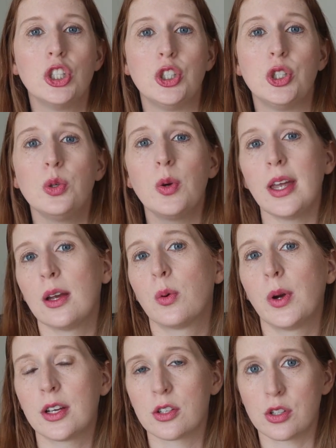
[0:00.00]
do a
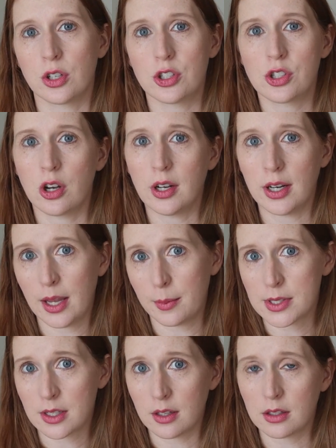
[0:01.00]
quick search on
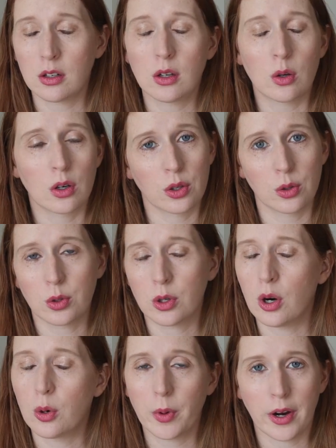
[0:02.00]
Amazon or Google
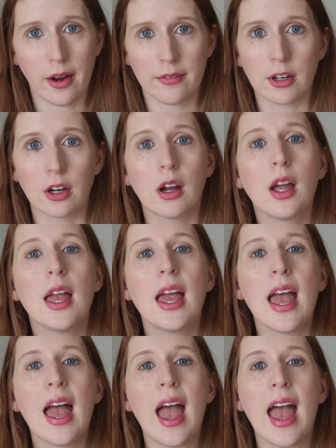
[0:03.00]
or wherever
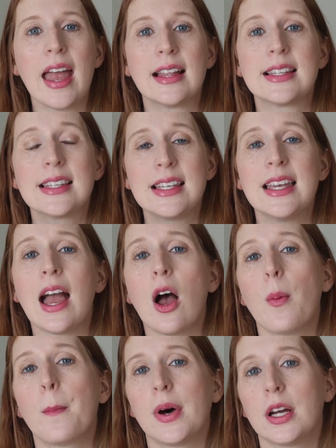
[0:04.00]
and see
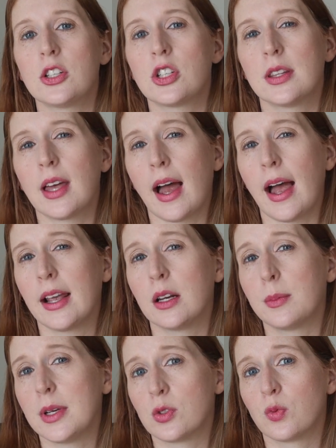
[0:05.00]
how much that
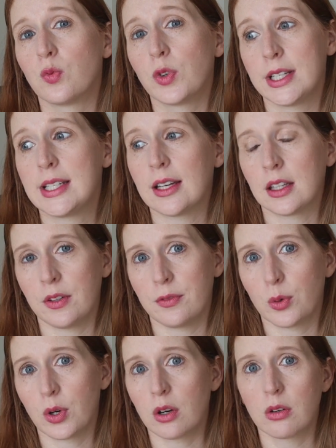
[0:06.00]
item is retailing
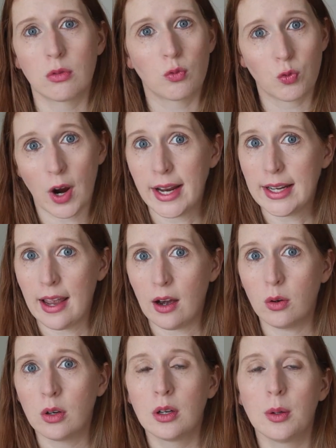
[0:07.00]
for right
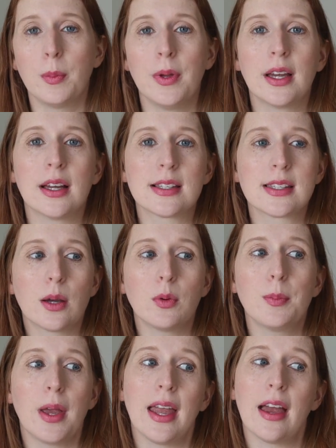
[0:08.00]
now. Because
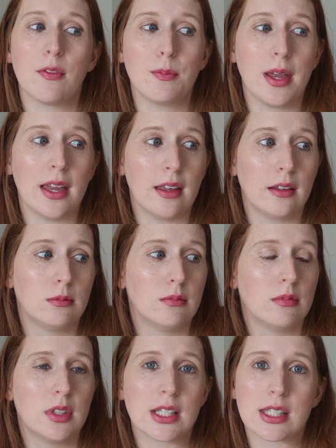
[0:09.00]
someone may have made
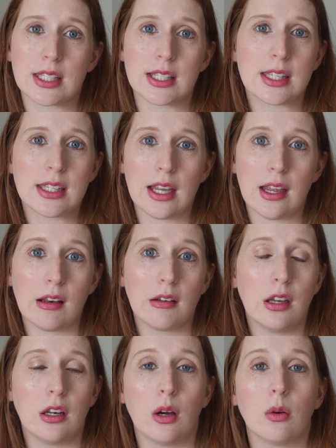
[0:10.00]
this
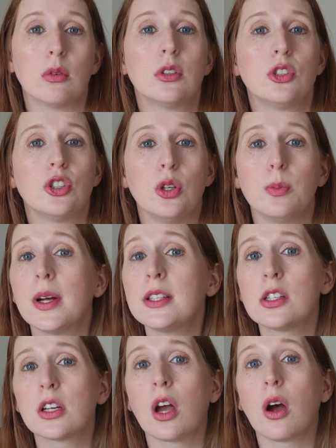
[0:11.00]
listing, 2
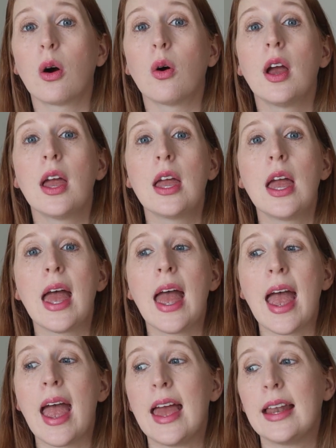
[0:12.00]
months ago,
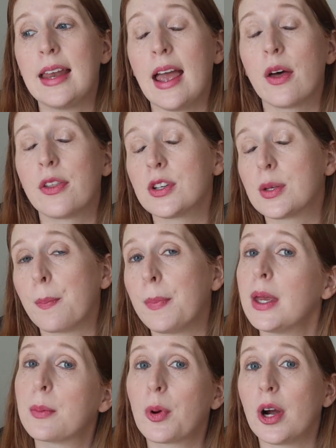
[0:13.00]
and now there's a
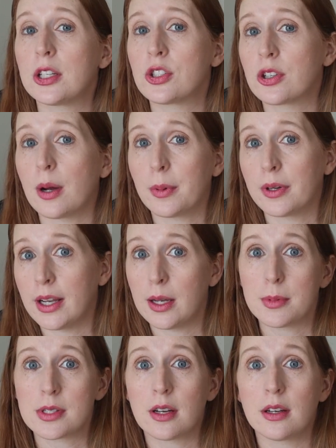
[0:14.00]
big price drop on
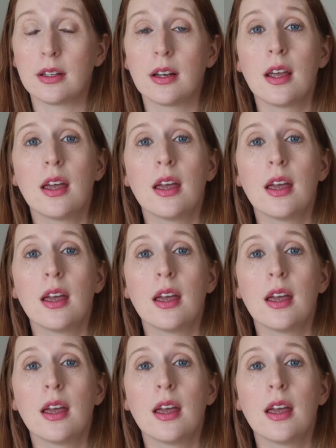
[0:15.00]
Amazon.